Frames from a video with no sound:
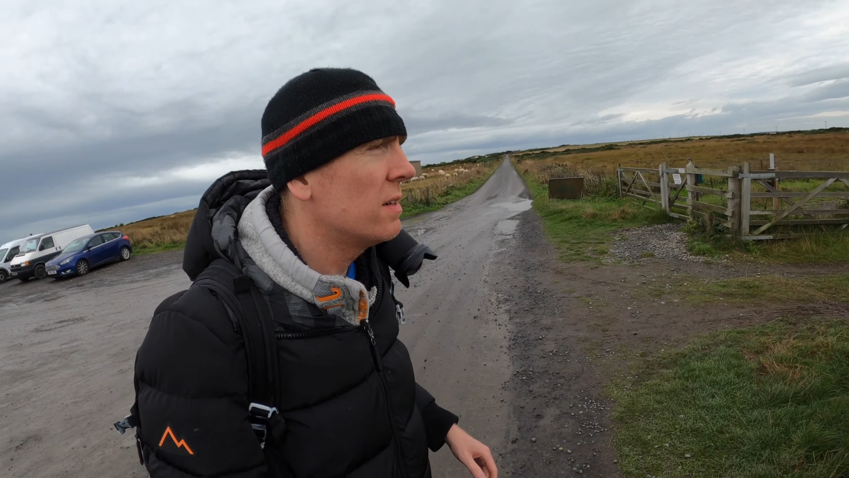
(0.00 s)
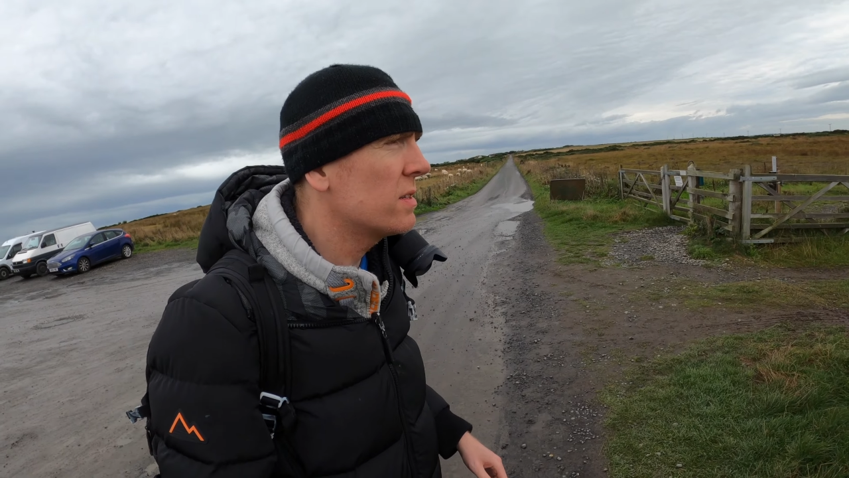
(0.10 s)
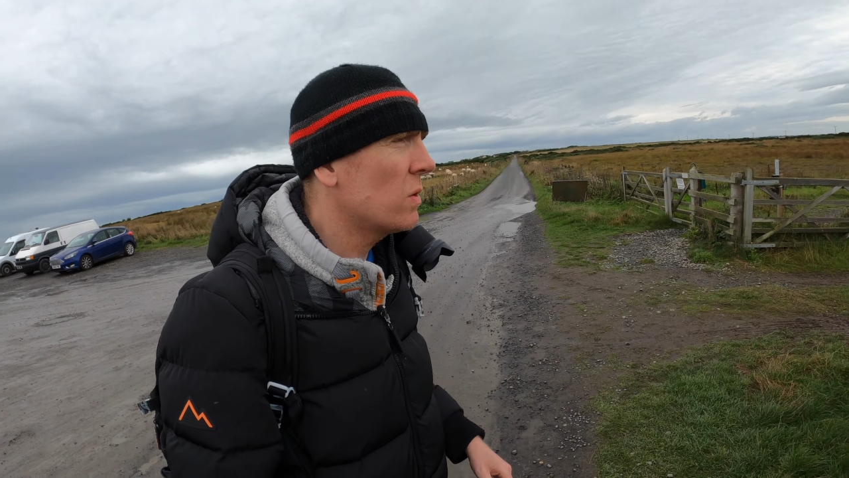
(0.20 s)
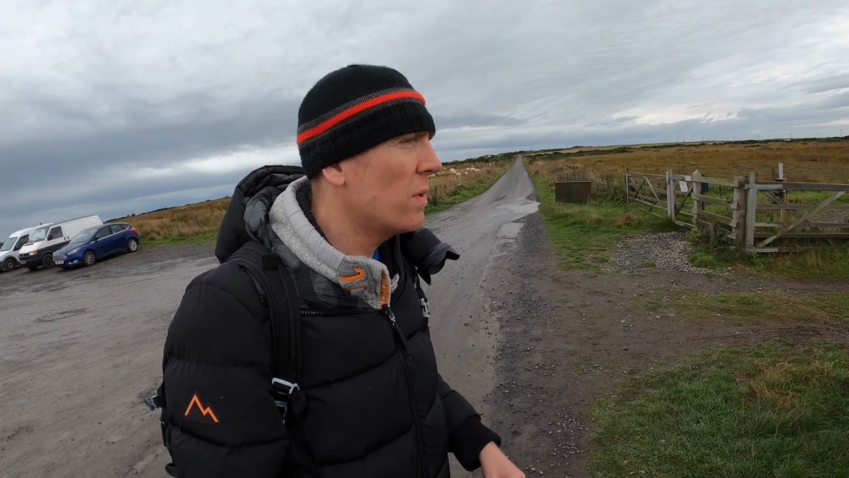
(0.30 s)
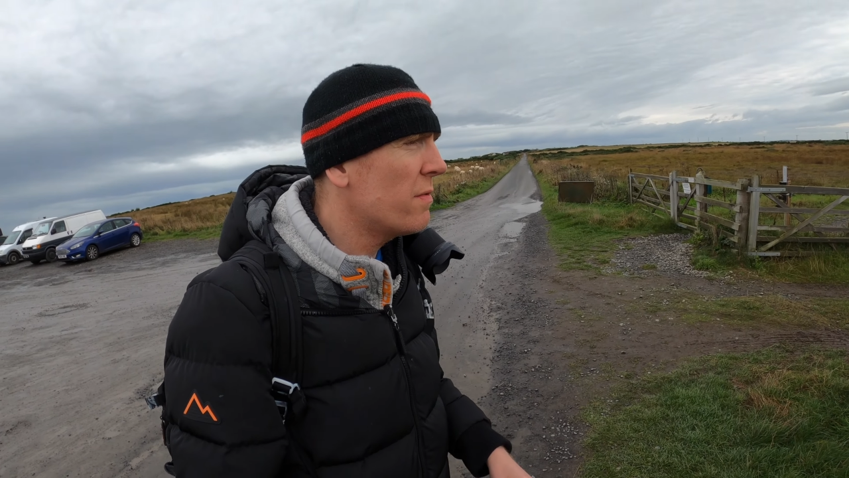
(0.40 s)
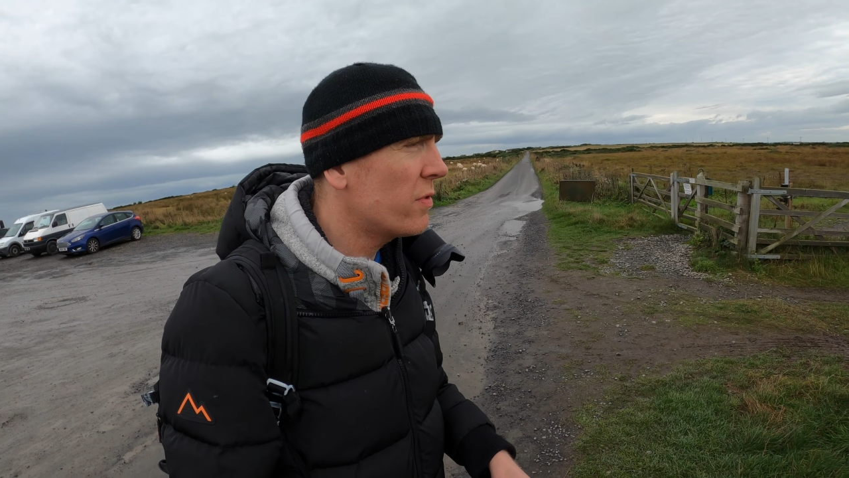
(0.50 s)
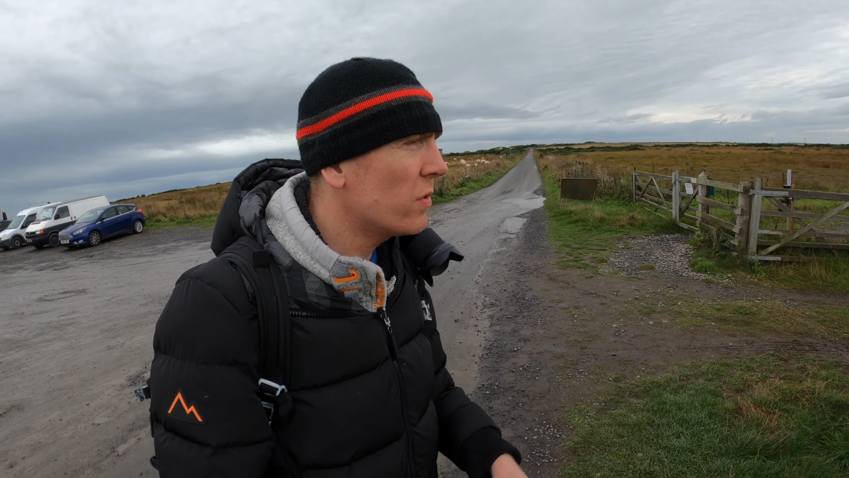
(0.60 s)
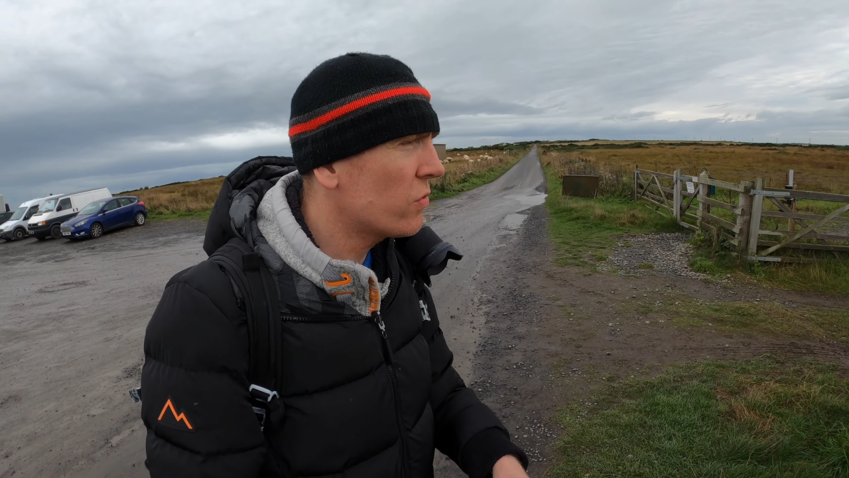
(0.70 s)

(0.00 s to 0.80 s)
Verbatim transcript: So we're in for a